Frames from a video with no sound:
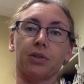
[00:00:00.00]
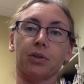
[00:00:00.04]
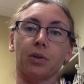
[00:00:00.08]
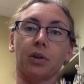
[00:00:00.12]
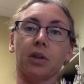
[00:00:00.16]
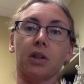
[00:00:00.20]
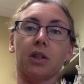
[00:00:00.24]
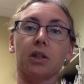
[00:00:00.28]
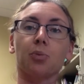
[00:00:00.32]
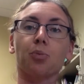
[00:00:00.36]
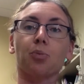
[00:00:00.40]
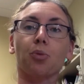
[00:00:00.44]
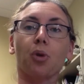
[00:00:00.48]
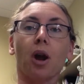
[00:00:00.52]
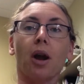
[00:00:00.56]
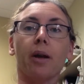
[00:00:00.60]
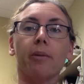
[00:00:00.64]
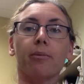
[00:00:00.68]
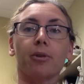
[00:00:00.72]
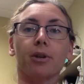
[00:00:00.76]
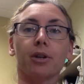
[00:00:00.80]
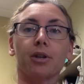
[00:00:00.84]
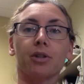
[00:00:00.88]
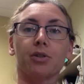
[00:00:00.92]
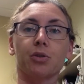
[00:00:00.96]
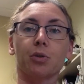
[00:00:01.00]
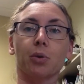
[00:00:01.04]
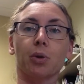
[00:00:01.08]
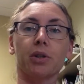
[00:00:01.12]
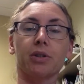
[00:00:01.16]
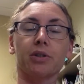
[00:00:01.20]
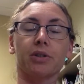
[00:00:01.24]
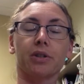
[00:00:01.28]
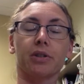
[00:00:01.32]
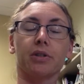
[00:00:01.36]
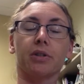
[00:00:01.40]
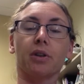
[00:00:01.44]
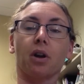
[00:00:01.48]
So these primary
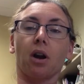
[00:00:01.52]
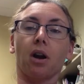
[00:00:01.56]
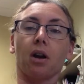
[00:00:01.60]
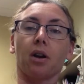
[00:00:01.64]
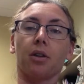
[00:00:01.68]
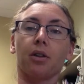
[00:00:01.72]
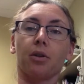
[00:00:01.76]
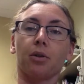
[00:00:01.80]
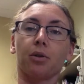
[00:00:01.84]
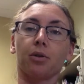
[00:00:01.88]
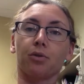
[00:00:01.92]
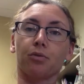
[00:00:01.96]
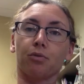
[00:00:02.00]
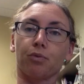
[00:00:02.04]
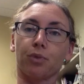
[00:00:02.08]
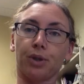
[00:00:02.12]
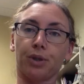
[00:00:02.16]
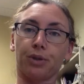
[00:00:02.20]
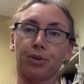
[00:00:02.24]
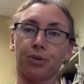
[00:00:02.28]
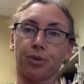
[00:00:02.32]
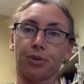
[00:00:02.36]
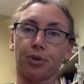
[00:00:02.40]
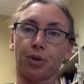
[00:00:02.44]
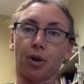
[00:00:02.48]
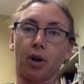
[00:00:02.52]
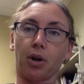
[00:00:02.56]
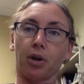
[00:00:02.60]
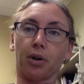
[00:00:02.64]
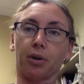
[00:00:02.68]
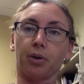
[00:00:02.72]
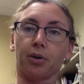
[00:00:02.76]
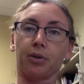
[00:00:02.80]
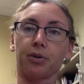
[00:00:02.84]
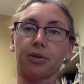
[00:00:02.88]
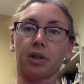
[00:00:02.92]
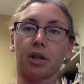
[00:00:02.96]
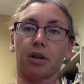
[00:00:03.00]
sources are those research
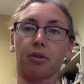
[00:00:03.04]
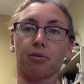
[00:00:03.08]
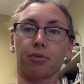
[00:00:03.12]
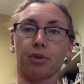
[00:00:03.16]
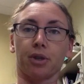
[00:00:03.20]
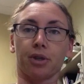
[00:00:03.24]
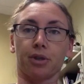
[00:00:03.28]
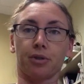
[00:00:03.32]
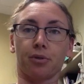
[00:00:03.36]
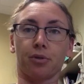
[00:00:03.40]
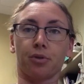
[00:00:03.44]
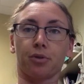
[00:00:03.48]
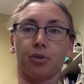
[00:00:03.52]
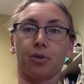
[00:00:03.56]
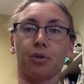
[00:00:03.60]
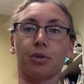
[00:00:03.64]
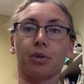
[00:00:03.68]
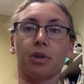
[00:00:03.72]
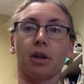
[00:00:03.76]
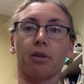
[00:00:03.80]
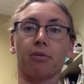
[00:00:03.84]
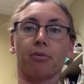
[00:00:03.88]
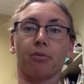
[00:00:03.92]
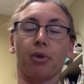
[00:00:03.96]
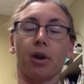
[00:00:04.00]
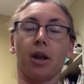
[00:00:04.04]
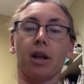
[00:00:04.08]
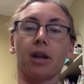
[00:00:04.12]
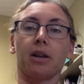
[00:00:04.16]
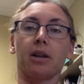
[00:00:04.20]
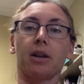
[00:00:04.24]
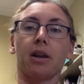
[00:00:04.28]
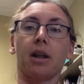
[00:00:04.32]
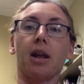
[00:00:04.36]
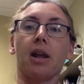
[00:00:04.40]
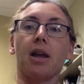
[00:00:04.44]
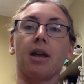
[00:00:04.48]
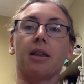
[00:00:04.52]
articles that researchers have
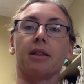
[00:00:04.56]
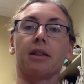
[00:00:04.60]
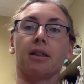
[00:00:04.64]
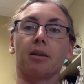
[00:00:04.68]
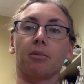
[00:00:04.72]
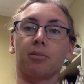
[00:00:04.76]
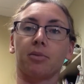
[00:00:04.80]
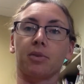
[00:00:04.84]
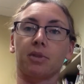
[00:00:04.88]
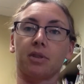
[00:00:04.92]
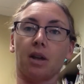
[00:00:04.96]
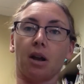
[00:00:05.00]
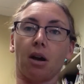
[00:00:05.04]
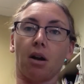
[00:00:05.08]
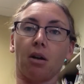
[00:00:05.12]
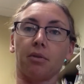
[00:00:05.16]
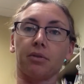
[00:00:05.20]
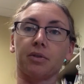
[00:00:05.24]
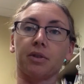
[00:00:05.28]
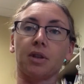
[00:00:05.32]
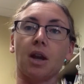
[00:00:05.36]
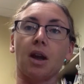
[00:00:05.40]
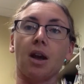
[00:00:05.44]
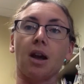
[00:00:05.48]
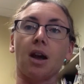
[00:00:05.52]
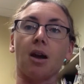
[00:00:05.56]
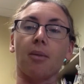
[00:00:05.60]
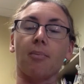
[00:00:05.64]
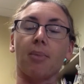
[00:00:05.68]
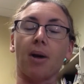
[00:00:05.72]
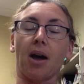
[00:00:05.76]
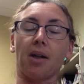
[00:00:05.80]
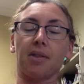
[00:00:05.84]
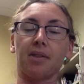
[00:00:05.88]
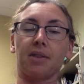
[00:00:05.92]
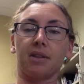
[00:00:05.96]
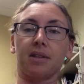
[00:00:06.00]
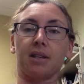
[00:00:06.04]
written themselves
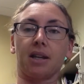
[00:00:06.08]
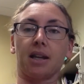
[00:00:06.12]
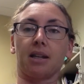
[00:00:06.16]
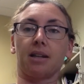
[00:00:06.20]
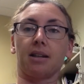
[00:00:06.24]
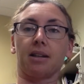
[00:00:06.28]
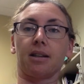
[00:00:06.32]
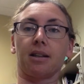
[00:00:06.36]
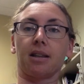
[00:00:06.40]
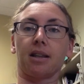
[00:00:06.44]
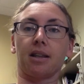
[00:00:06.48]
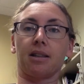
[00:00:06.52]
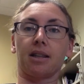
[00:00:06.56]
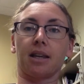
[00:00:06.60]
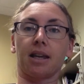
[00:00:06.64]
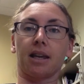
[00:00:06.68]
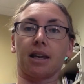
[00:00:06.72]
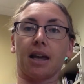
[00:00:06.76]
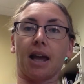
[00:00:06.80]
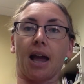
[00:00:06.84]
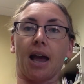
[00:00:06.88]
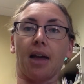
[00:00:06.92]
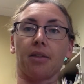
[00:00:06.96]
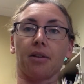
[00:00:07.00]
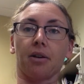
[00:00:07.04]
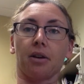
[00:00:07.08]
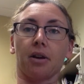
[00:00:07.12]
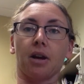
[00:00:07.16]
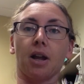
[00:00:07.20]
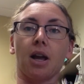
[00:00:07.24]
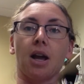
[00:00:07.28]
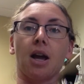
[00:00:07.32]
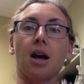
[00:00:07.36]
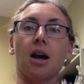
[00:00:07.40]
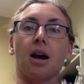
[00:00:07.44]
about the data that they gathered.